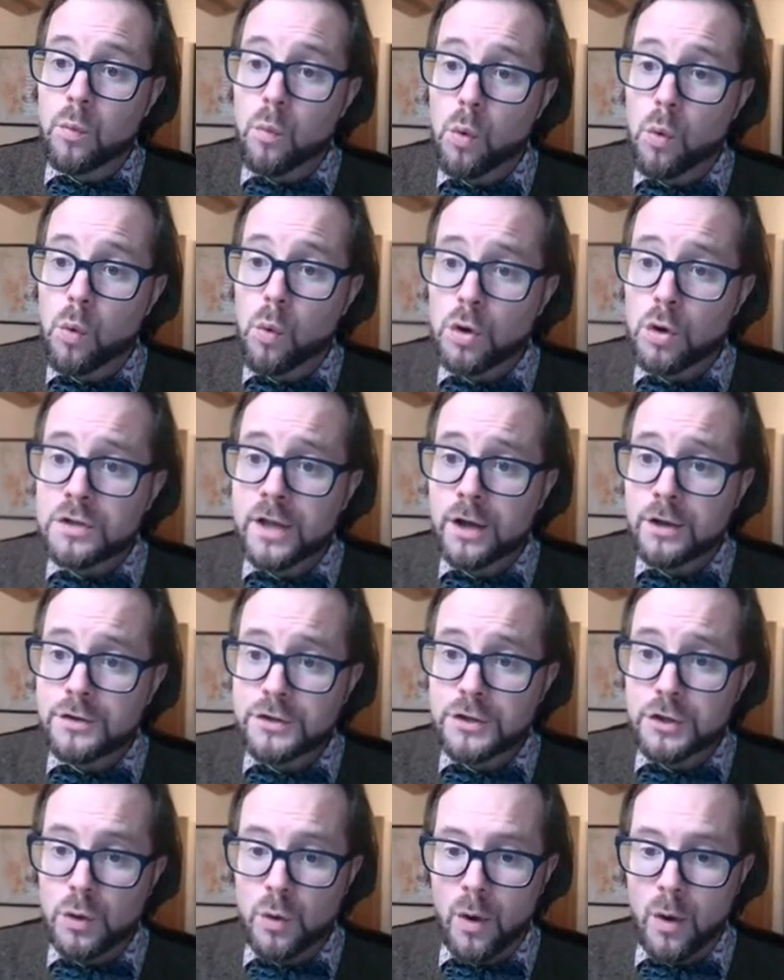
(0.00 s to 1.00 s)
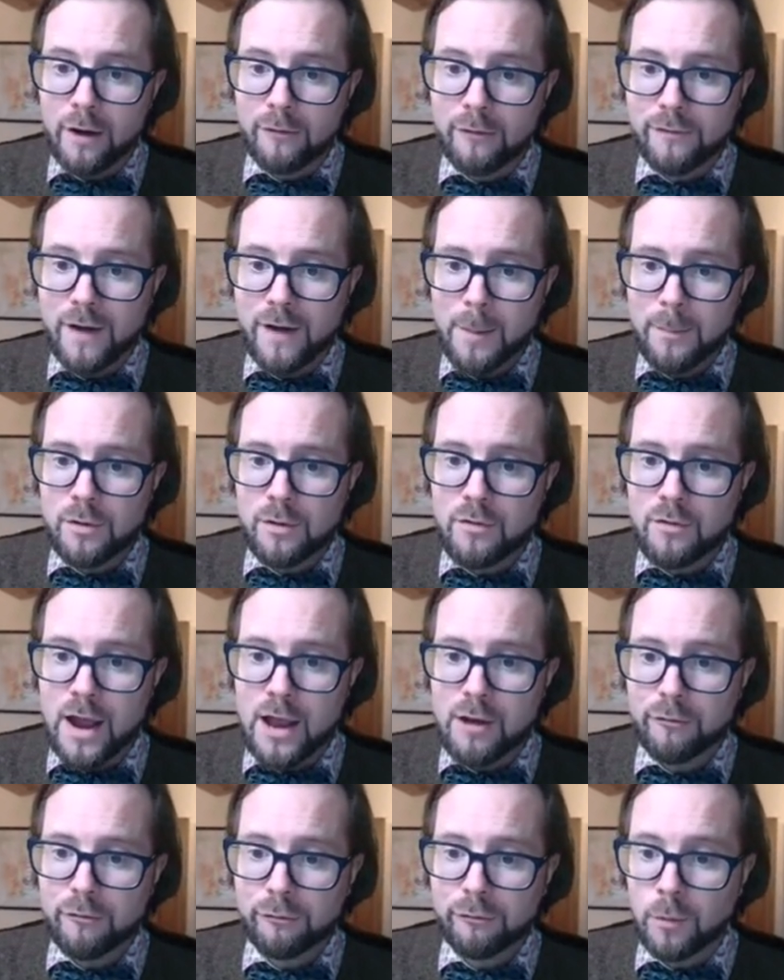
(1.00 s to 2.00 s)
water to
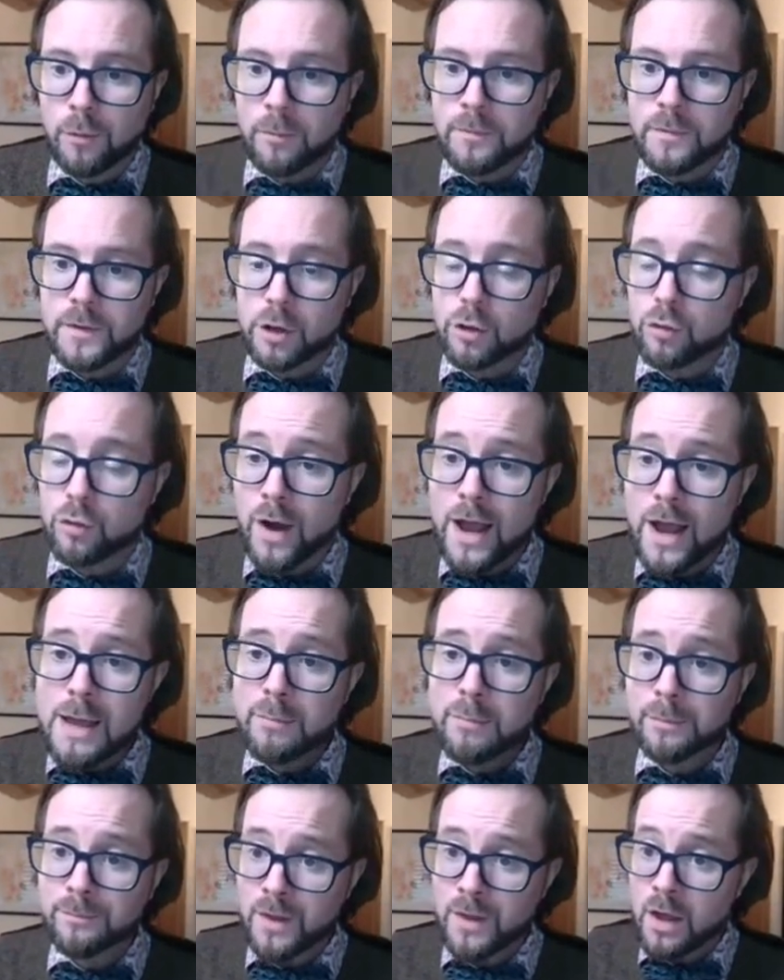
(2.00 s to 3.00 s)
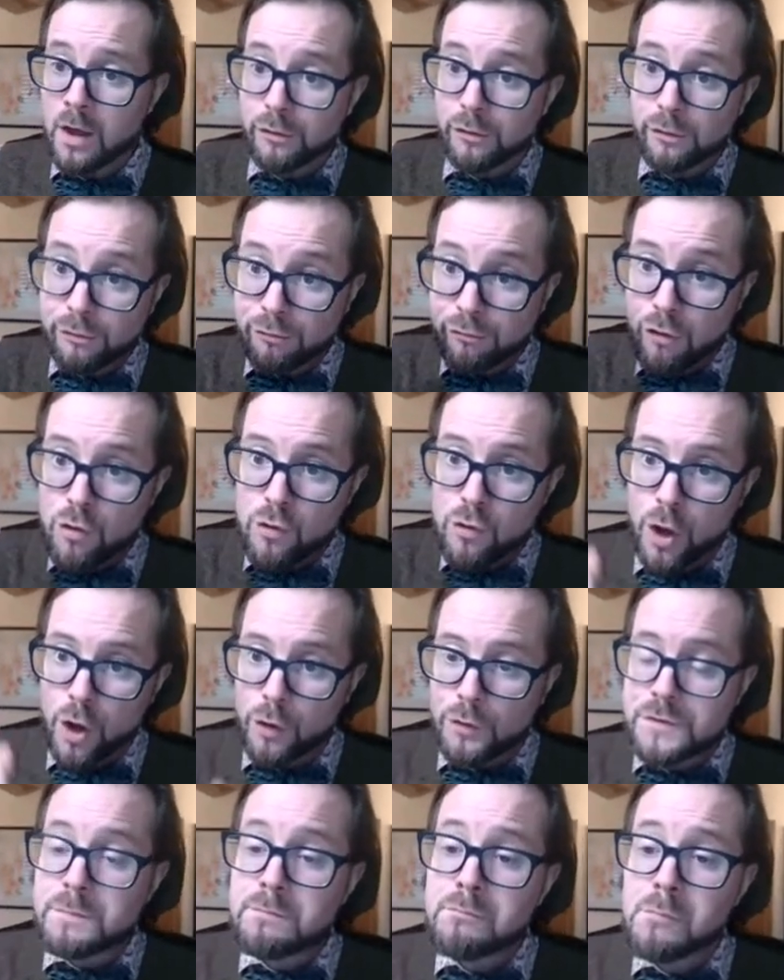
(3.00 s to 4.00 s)
evaporate from the grape through
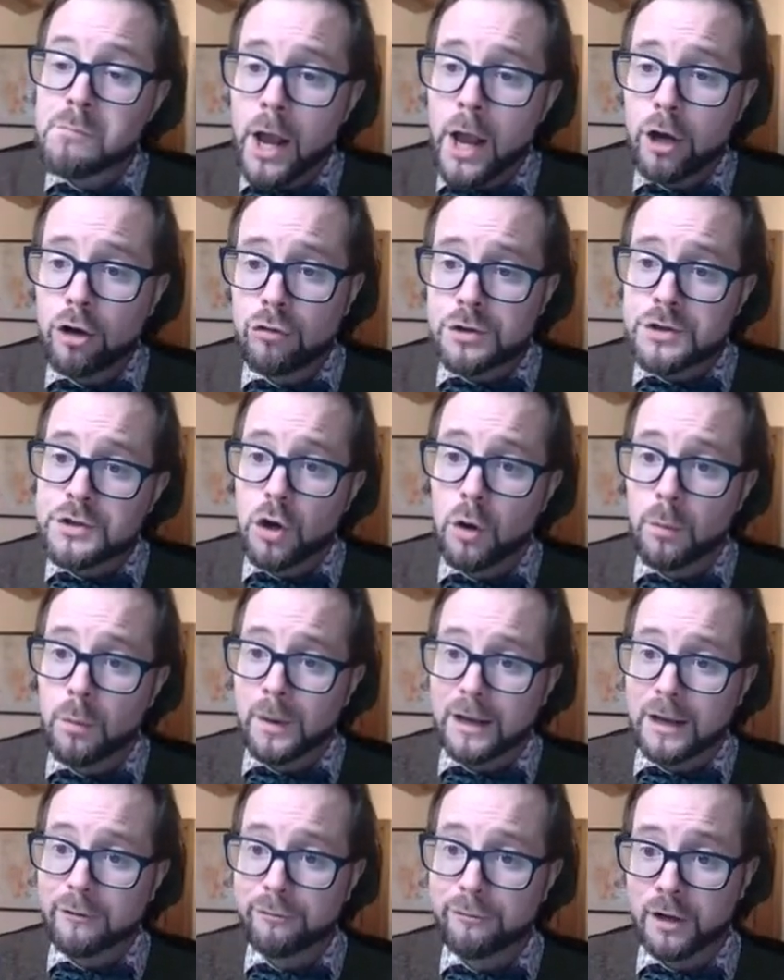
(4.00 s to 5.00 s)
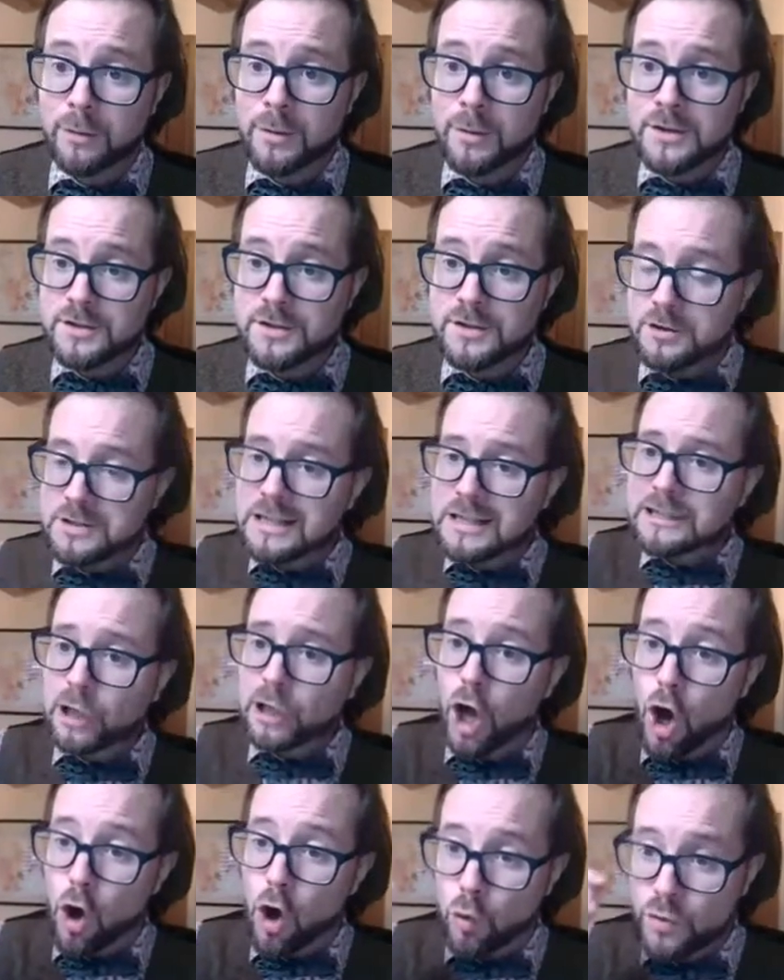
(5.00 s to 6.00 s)
those microscopic filaments, those little
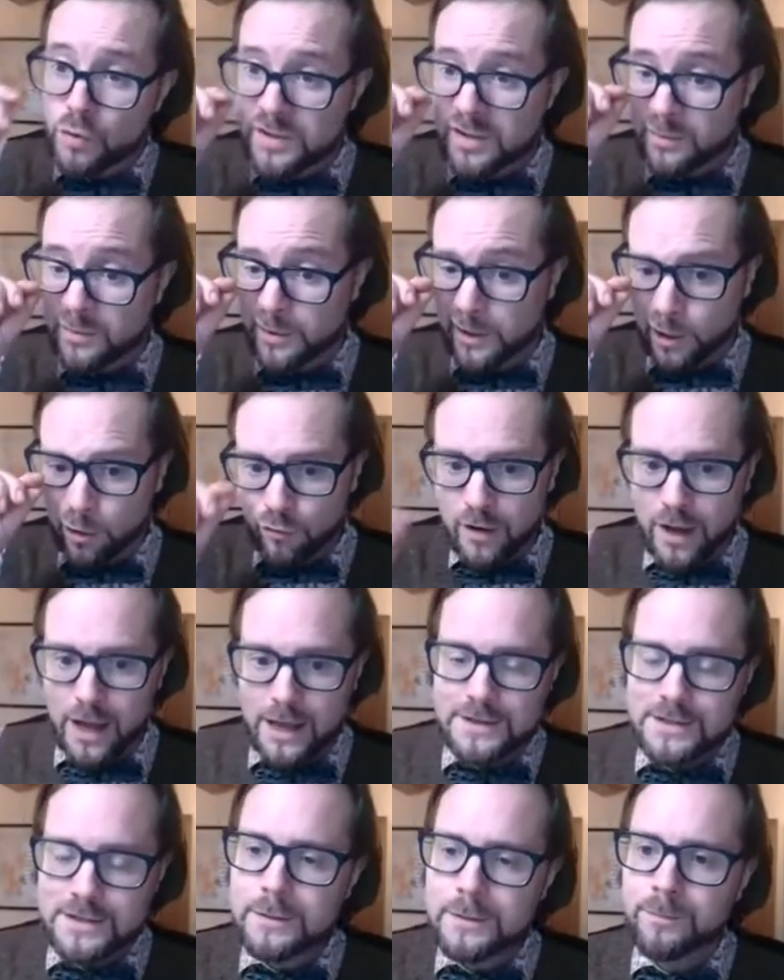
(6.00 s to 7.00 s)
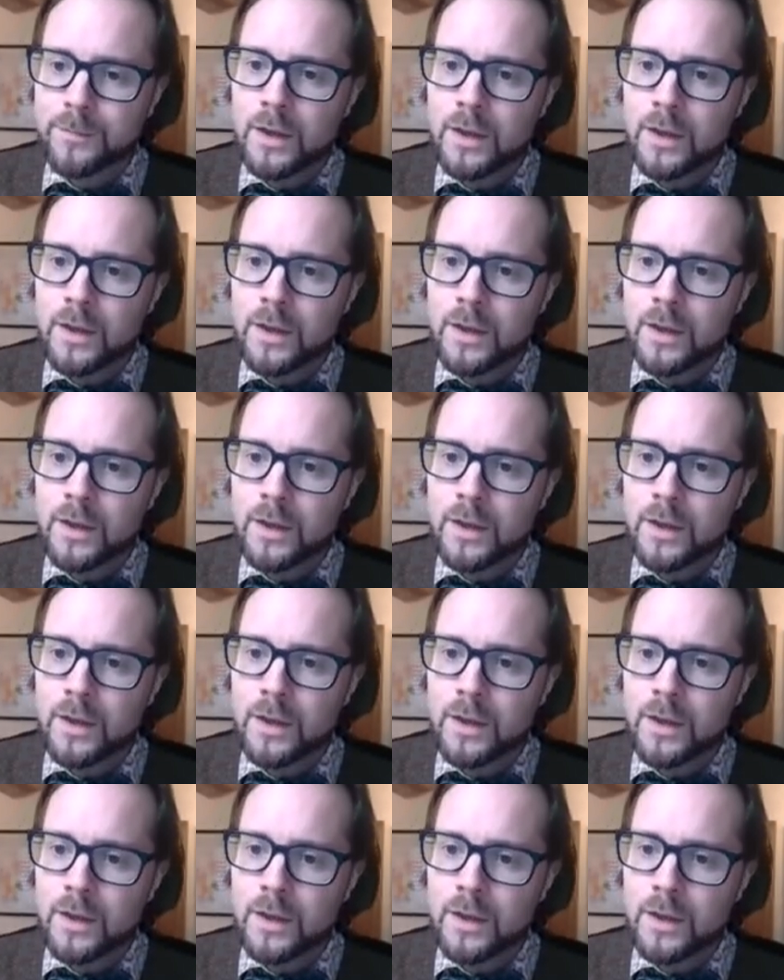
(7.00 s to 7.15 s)
holes that have been created.